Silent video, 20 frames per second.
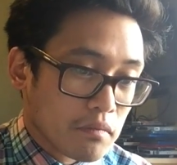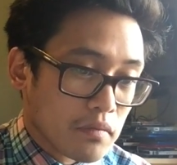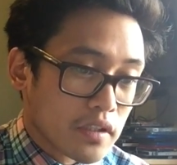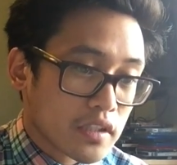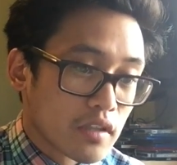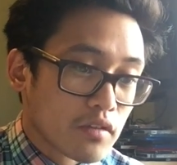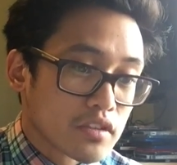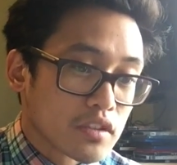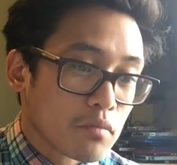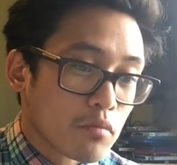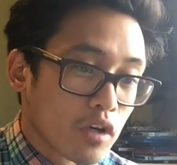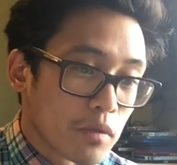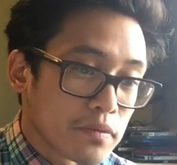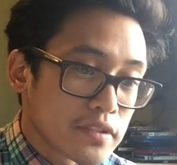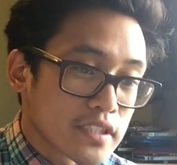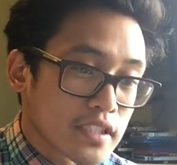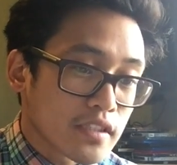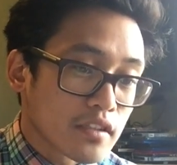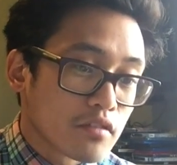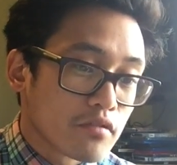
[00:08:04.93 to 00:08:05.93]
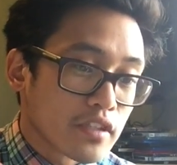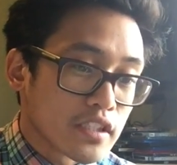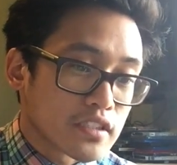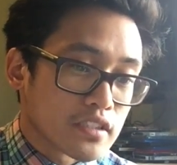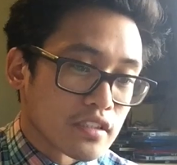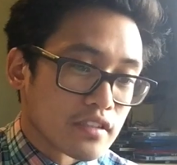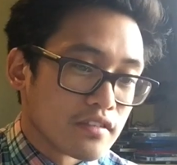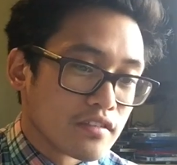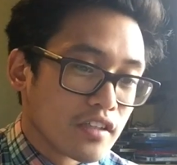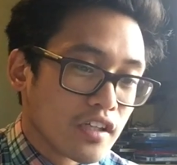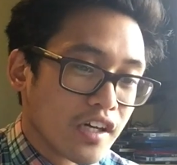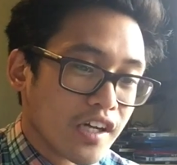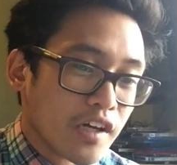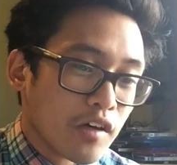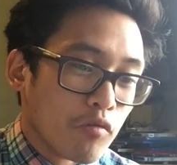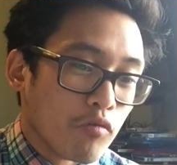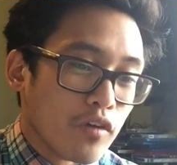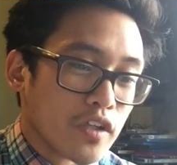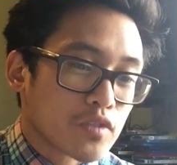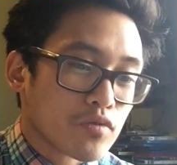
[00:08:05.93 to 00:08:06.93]
But there was a more particular reason,
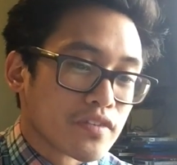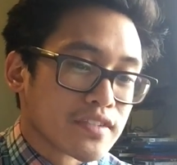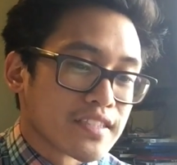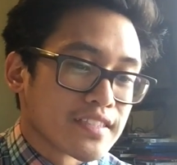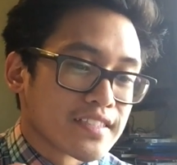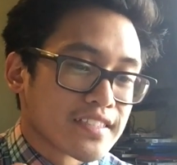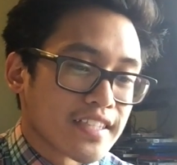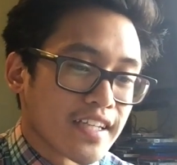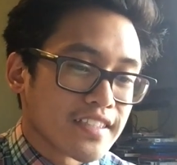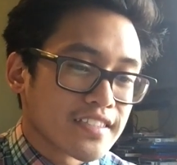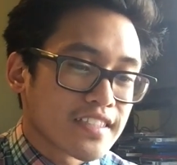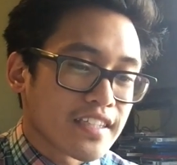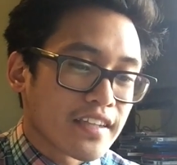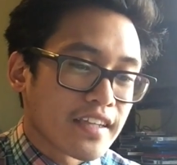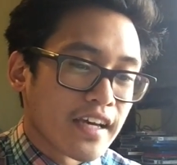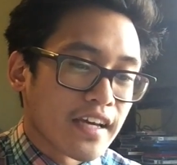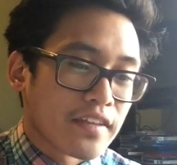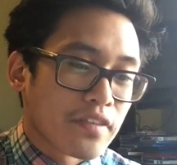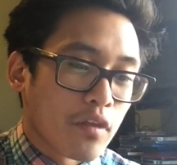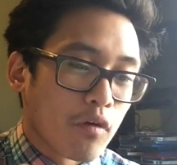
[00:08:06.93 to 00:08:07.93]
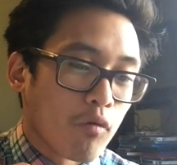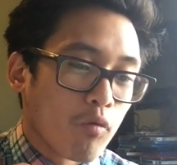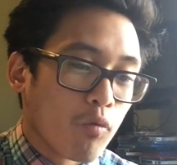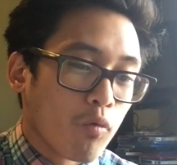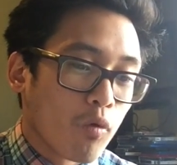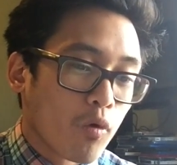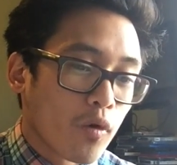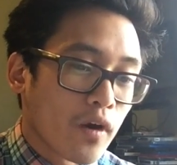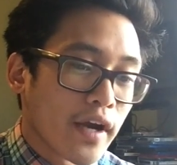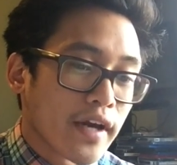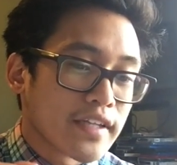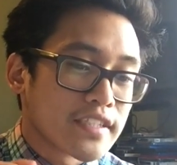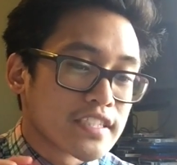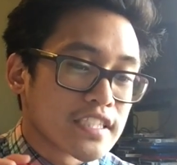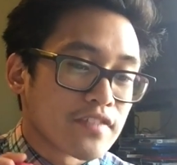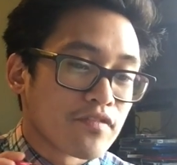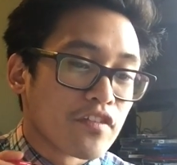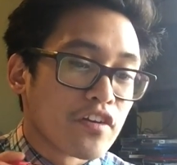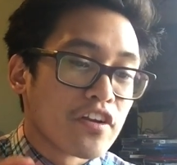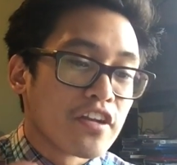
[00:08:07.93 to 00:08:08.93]
which was the sense that the war had
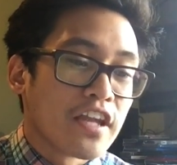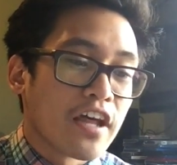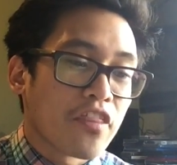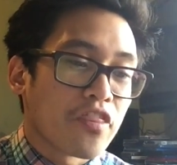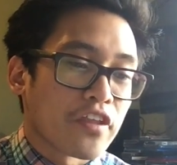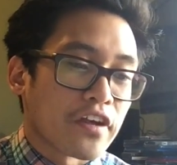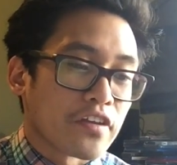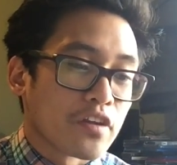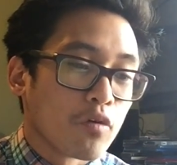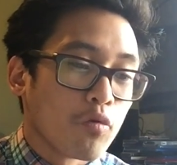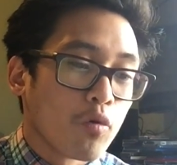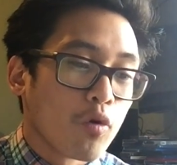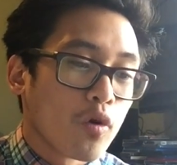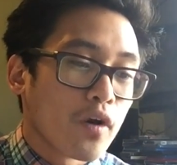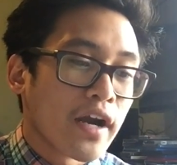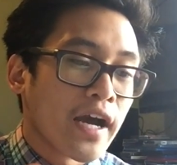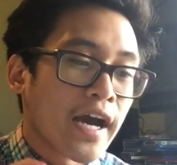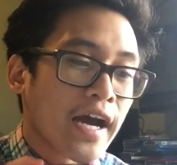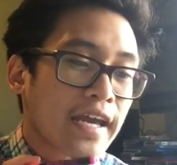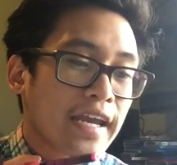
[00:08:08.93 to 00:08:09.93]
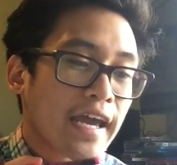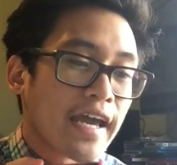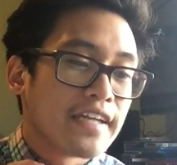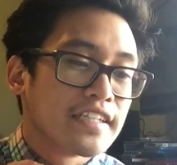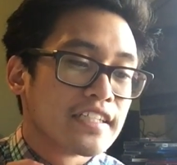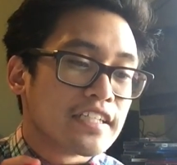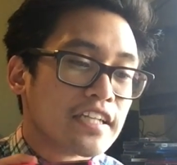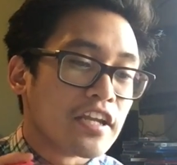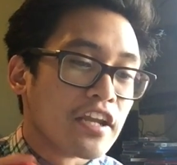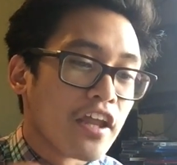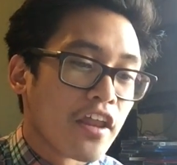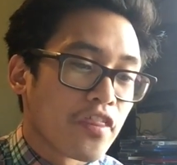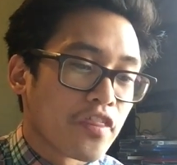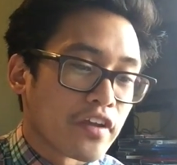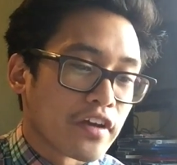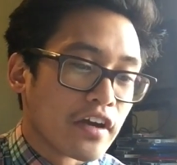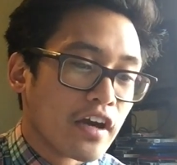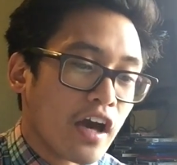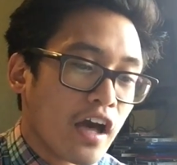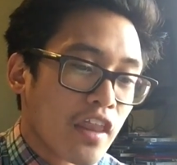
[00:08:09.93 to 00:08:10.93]
achieved nothing. The war had ended
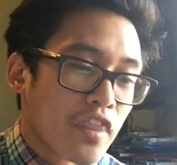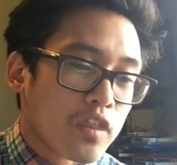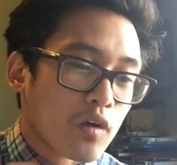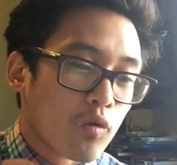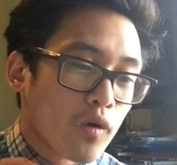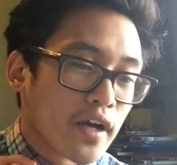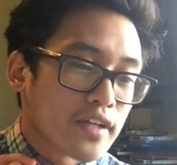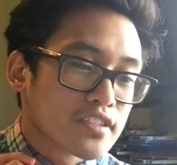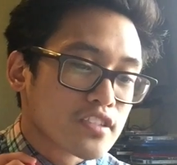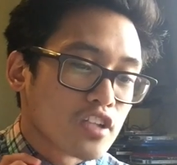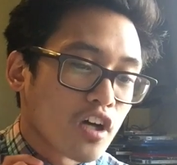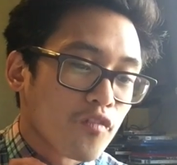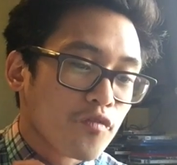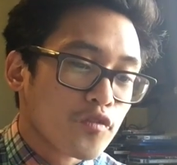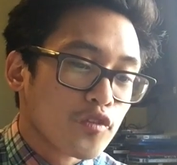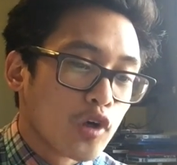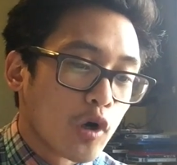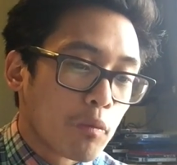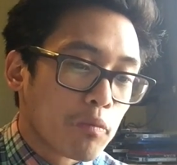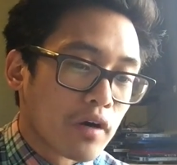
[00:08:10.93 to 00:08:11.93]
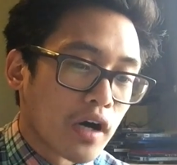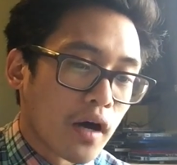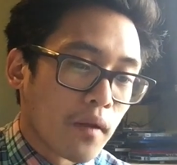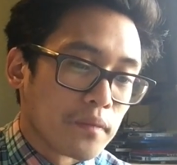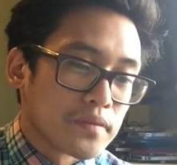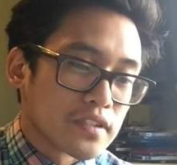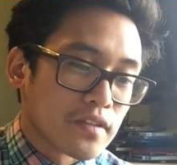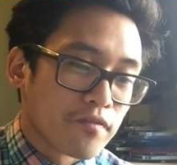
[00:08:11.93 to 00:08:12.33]
nothing. The war had solved no problems.